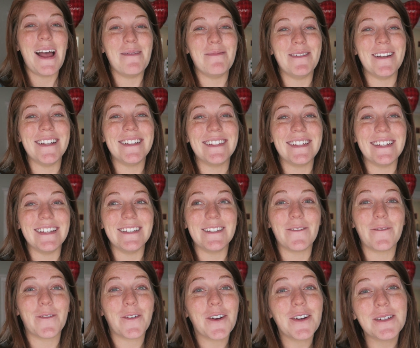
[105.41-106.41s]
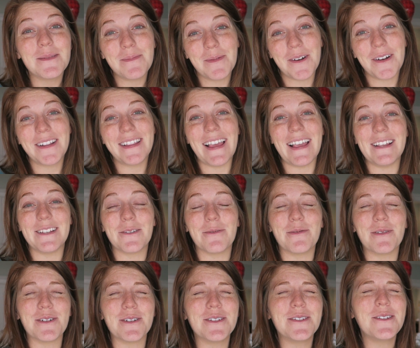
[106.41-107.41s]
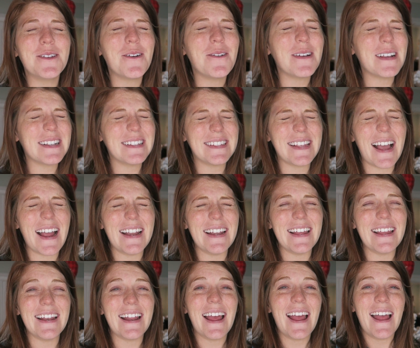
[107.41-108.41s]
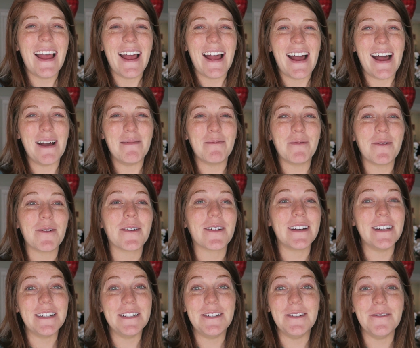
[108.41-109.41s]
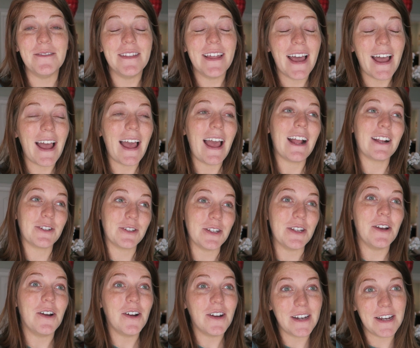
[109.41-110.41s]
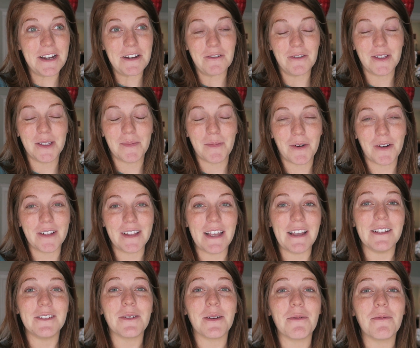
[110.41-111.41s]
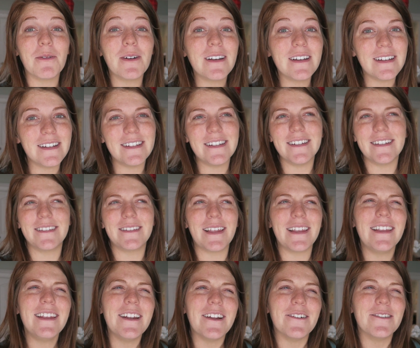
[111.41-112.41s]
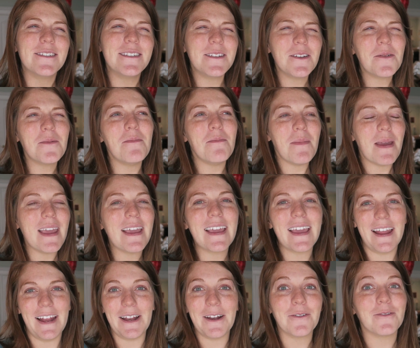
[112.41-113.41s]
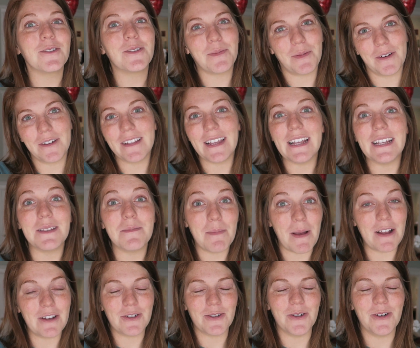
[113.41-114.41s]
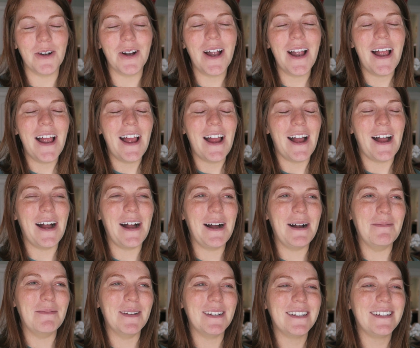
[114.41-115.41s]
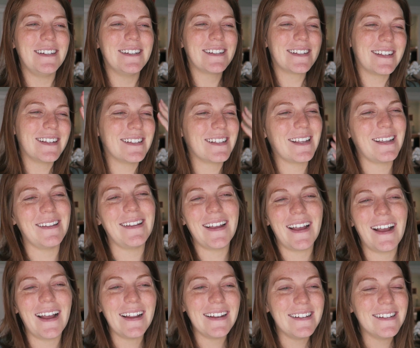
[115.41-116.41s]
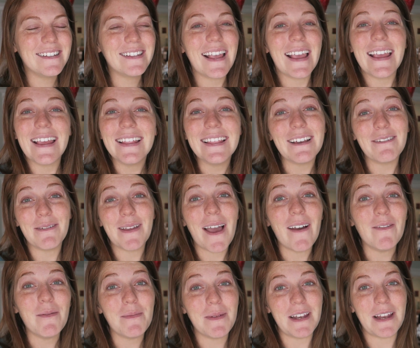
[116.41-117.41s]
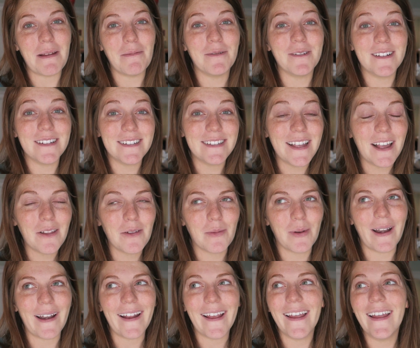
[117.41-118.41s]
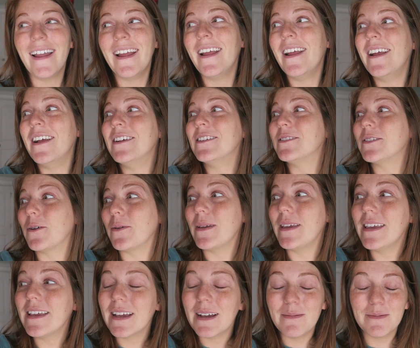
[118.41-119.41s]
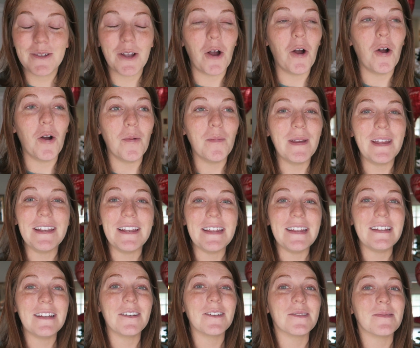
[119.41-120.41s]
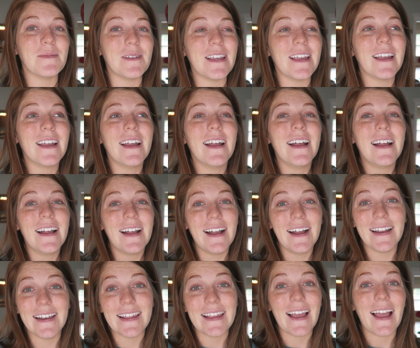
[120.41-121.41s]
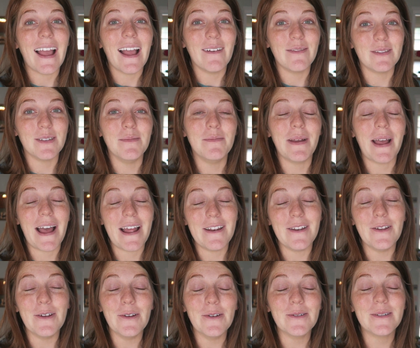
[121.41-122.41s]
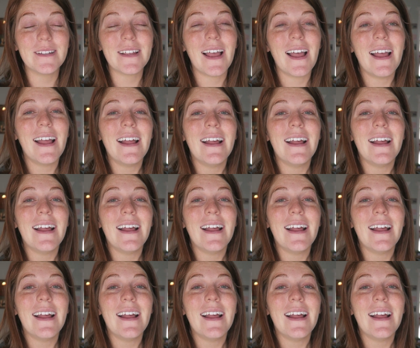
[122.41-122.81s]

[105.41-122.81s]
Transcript: I um, mean, it's his first birthday, so we're so excited. Um, we were gonna do that actually on Harold's birthday. So I wanted to just, you know, still make Harold's birthday special, um, just cause I, I just hate that we haven't been able to celebrate it. So he comes home and he tells me, honey, I have some bad news.